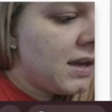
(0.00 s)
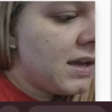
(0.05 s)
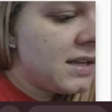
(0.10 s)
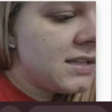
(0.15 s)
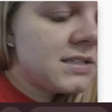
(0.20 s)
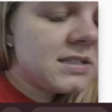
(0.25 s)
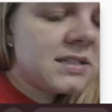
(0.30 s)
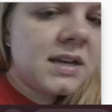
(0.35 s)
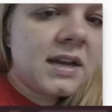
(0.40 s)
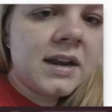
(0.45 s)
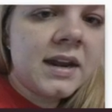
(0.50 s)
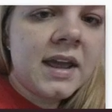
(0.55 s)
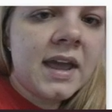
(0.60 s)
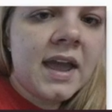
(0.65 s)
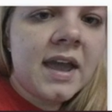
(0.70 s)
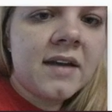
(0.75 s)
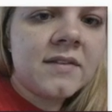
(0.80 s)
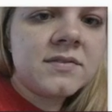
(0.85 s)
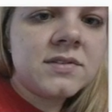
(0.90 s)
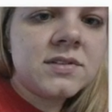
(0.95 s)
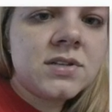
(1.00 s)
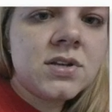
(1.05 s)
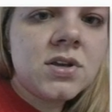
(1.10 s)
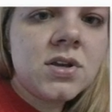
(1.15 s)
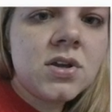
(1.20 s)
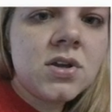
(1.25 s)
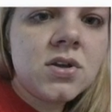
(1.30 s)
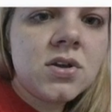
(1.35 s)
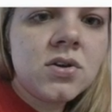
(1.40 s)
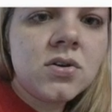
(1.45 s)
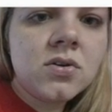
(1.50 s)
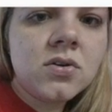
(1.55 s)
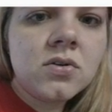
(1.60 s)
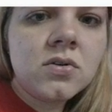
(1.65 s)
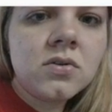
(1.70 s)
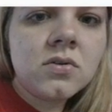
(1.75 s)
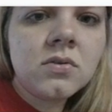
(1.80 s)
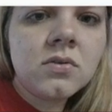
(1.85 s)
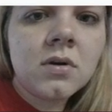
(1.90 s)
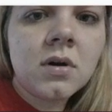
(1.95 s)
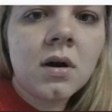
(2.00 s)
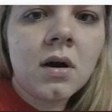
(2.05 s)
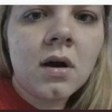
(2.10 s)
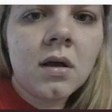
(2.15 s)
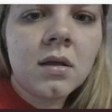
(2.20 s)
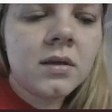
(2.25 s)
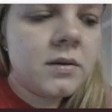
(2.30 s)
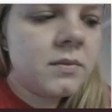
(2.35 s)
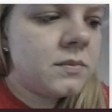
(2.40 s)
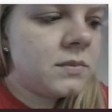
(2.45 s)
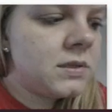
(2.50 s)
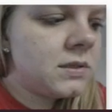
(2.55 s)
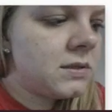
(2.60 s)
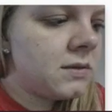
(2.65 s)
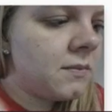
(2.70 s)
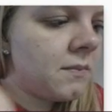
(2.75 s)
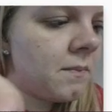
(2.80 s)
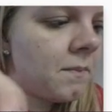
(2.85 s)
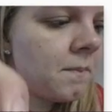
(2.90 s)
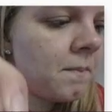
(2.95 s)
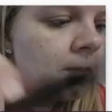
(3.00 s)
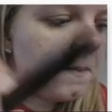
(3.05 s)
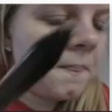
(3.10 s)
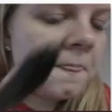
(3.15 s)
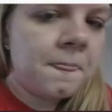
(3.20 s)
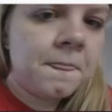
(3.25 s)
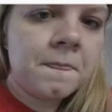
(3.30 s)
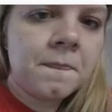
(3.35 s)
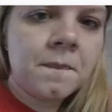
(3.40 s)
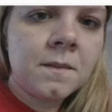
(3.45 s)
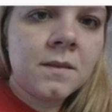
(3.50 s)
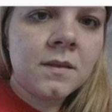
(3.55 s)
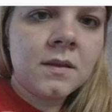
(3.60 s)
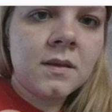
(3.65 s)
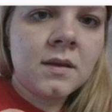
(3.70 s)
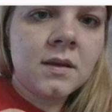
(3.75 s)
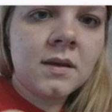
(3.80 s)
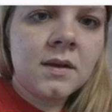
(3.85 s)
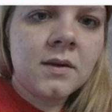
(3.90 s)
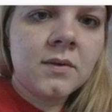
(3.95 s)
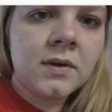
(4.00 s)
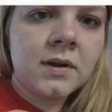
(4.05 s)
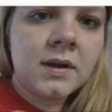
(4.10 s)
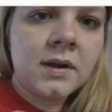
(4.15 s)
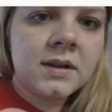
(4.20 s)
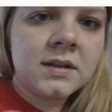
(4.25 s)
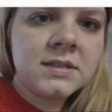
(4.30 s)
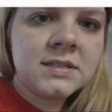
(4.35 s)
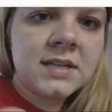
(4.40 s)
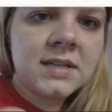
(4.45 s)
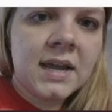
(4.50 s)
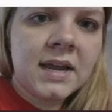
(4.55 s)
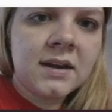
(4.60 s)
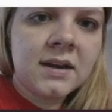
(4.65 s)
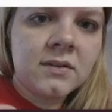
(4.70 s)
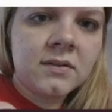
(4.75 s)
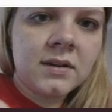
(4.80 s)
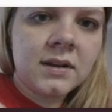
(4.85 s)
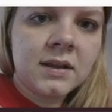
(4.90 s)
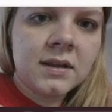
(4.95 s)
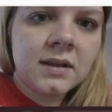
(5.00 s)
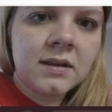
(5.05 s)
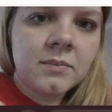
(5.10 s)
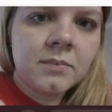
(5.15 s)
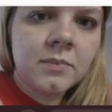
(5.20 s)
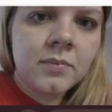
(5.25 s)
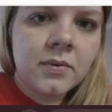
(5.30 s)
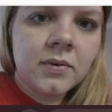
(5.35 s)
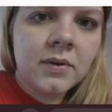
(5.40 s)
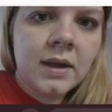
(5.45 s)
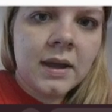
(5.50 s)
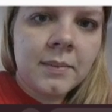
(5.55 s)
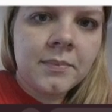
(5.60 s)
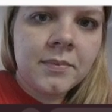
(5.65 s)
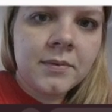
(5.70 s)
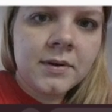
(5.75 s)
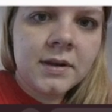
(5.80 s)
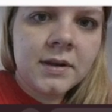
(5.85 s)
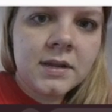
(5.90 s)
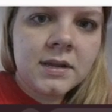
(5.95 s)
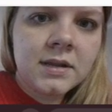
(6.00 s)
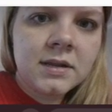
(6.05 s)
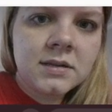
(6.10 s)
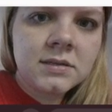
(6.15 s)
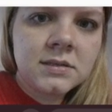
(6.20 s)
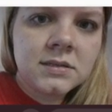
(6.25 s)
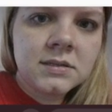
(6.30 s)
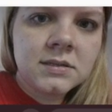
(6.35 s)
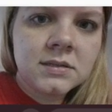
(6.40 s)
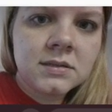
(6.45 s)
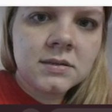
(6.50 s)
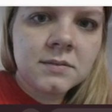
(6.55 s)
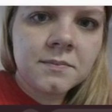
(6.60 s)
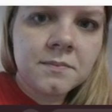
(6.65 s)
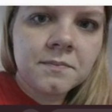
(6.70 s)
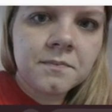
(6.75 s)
It's going to have 2 columns, and we're going to title it Properties